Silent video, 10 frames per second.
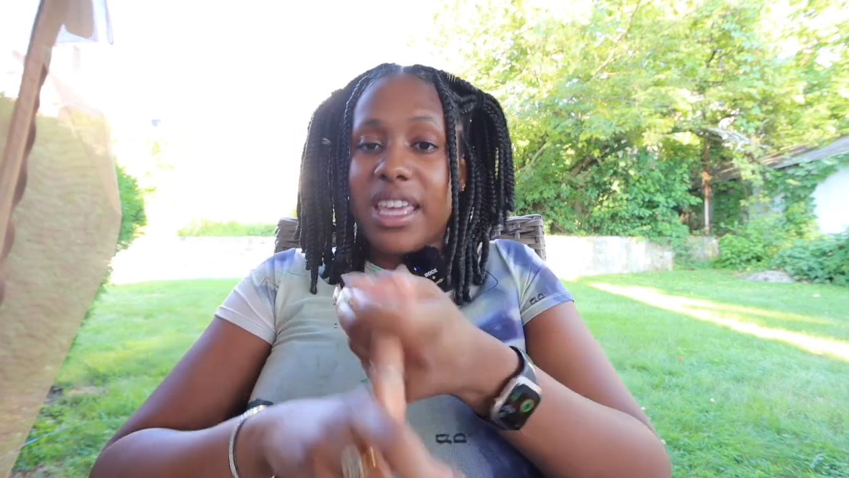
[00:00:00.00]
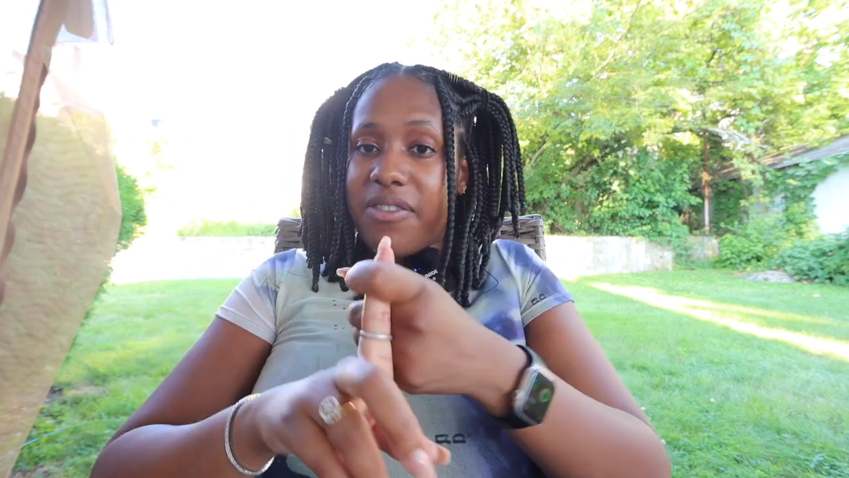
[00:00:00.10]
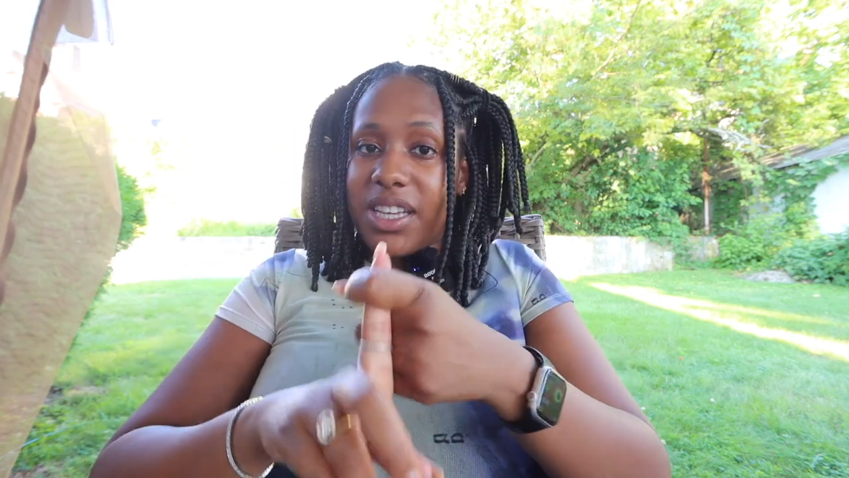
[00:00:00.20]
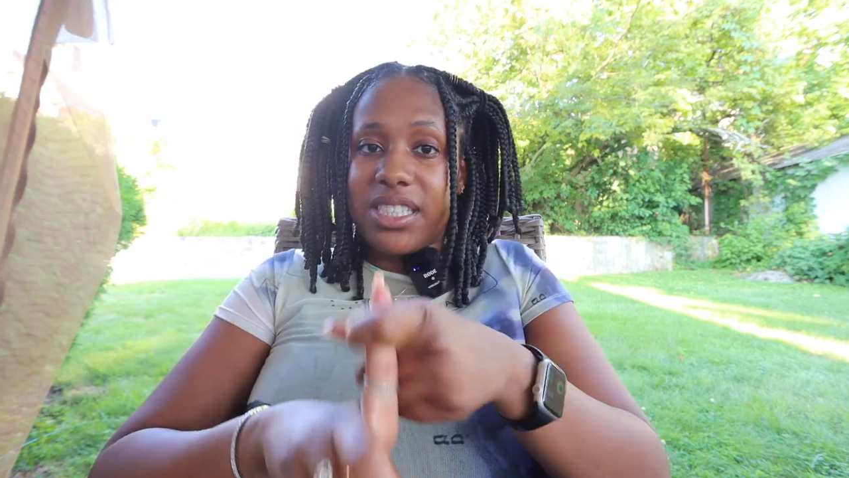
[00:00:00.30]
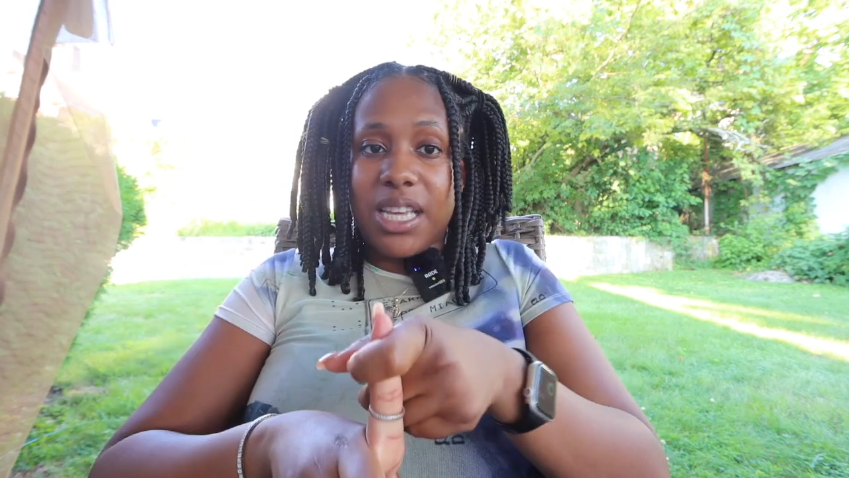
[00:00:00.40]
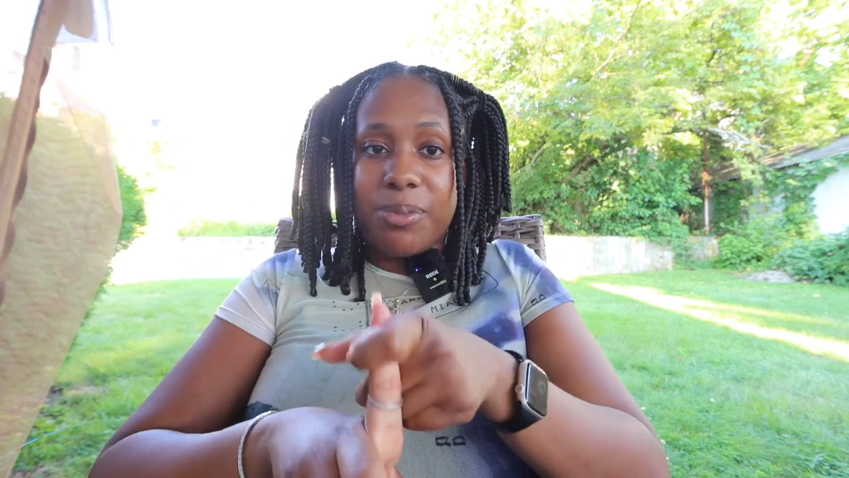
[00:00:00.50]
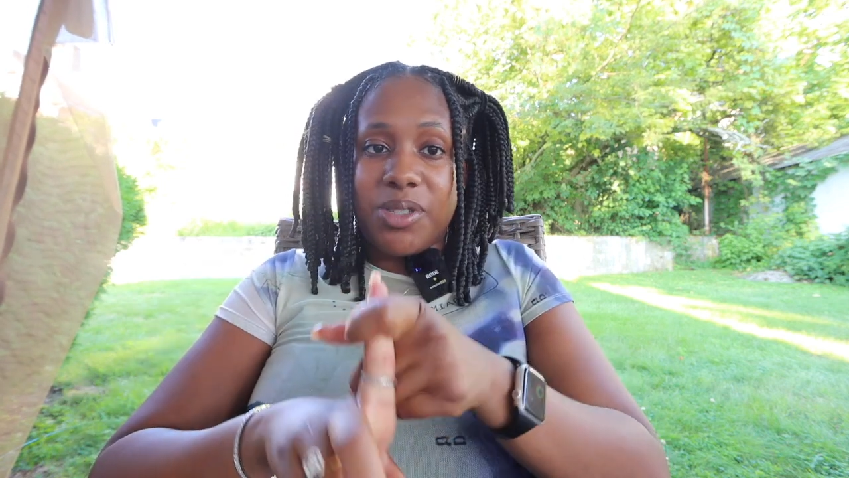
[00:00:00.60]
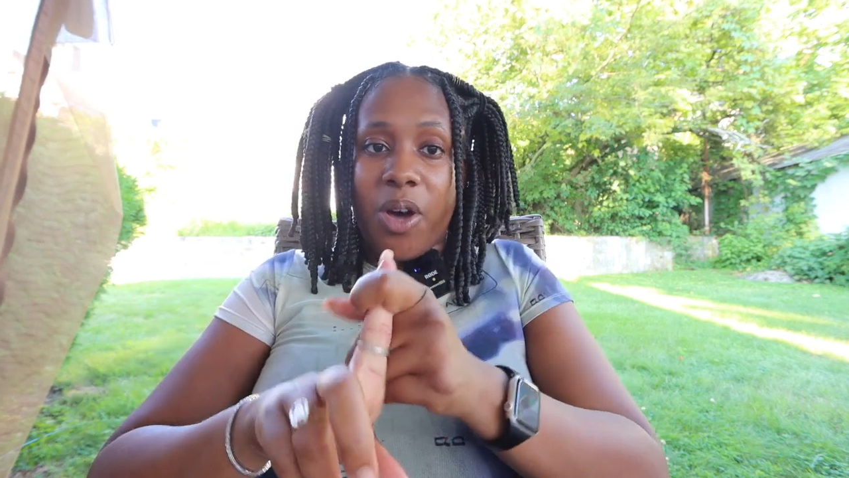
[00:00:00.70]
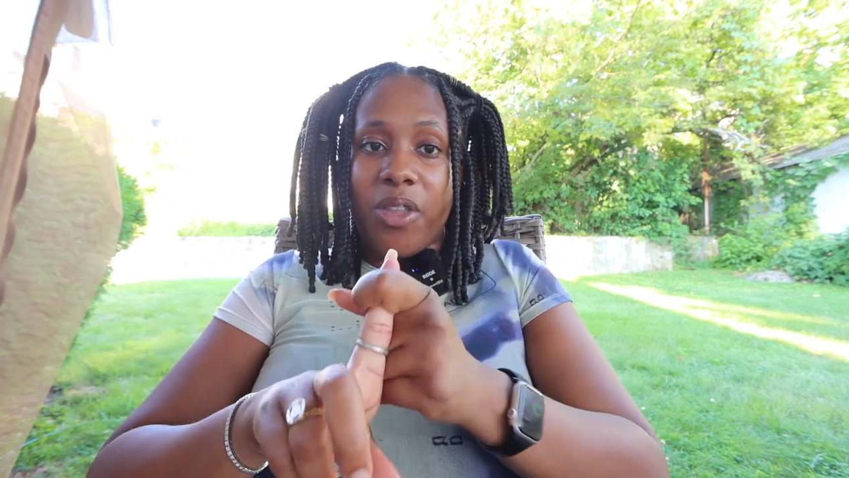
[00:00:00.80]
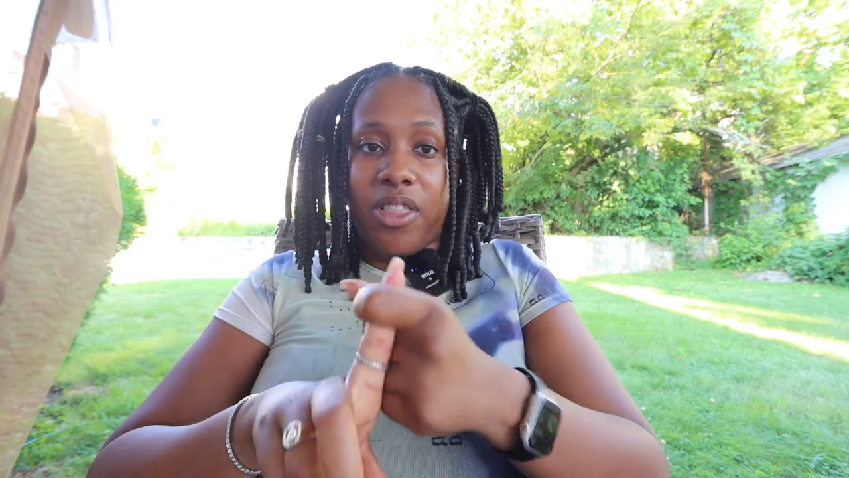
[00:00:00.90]
giving
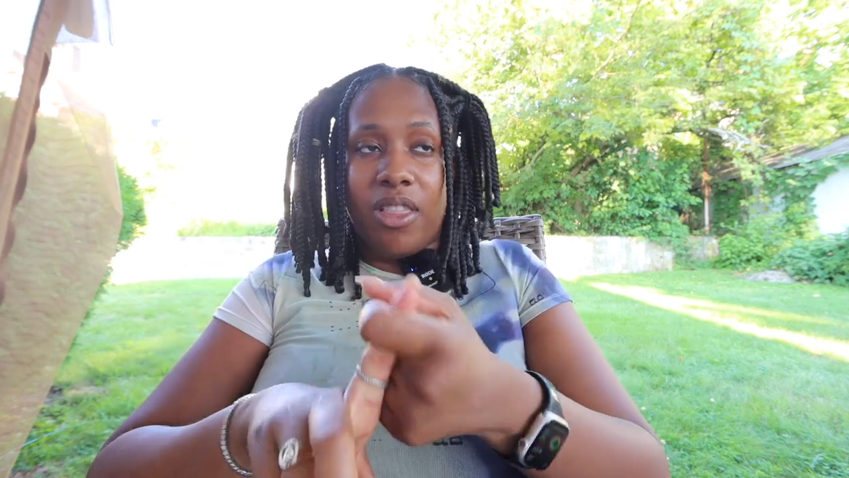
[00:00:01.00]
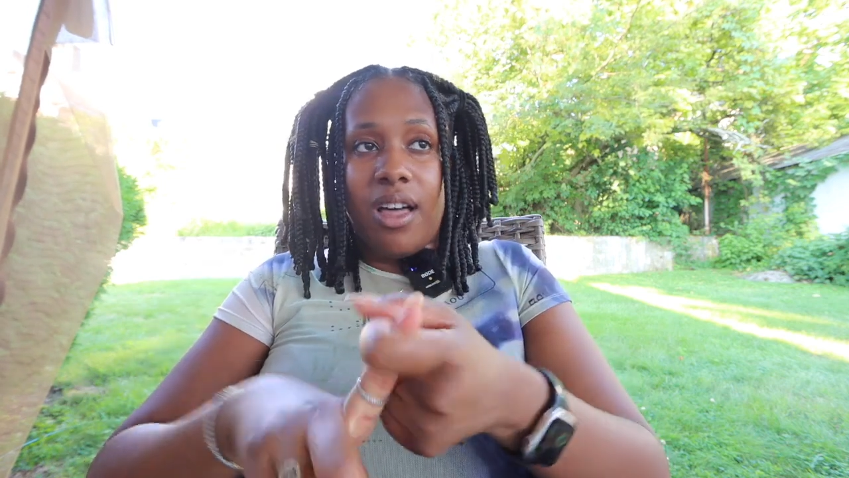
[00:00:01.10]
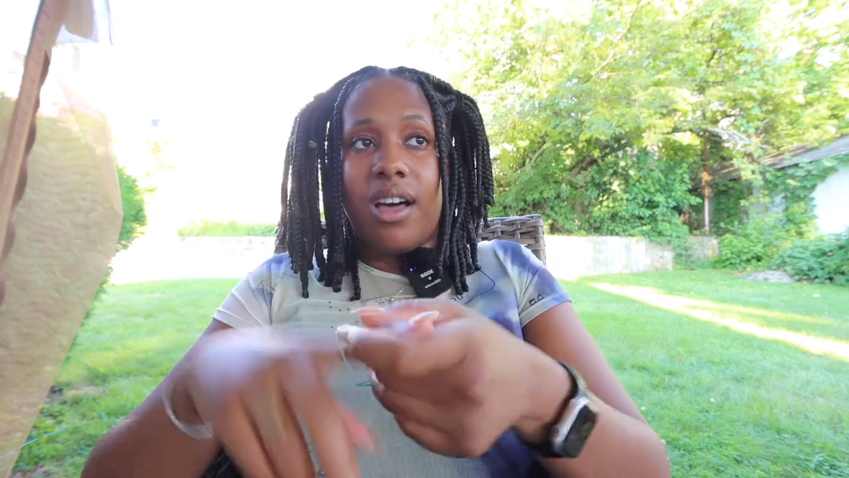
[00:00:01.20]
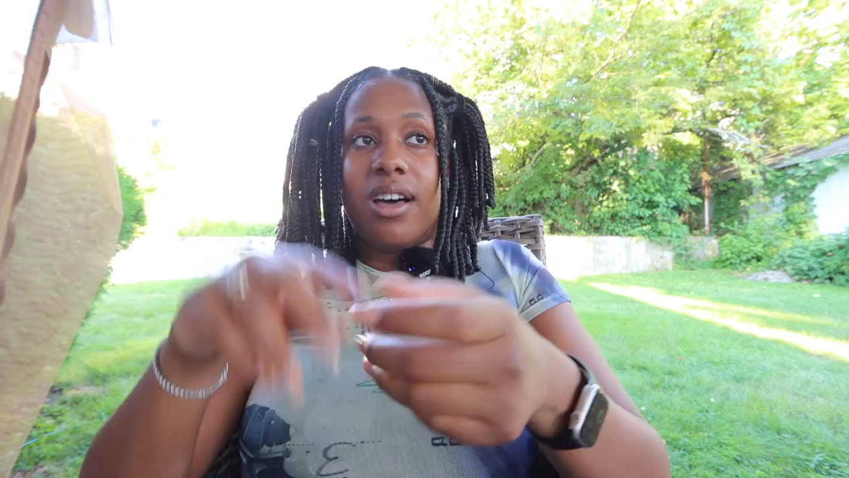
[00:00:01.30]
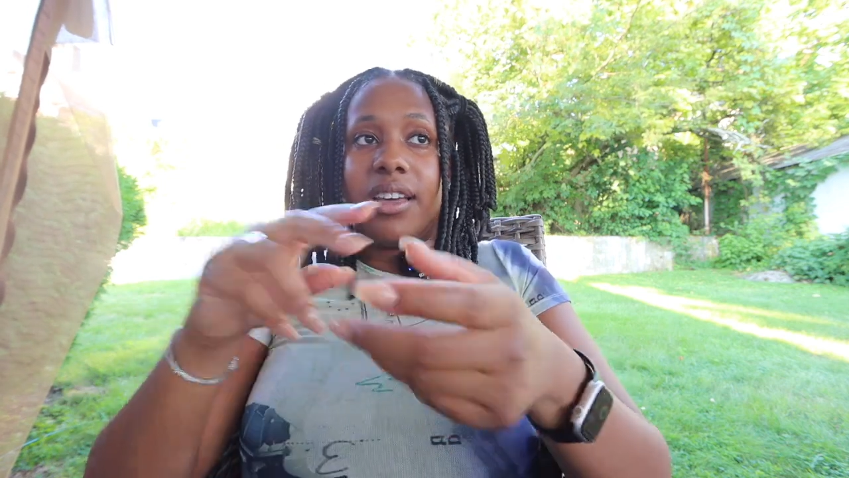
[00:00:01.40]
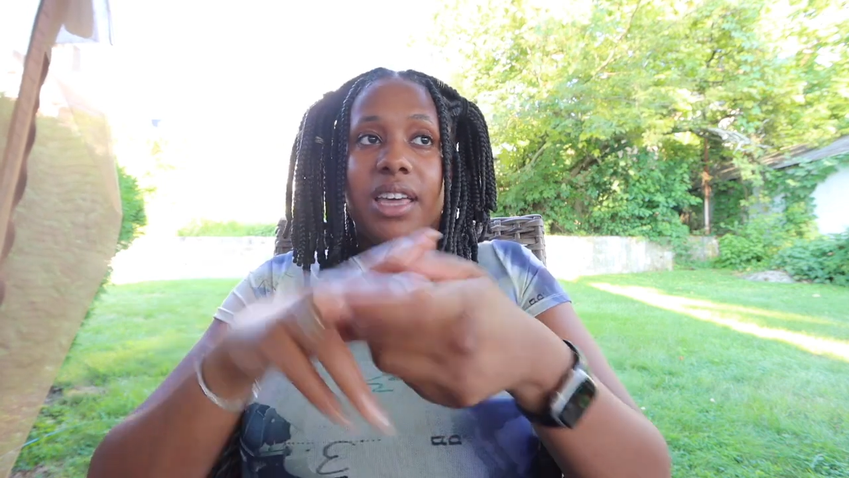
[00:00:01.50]
tips on the law,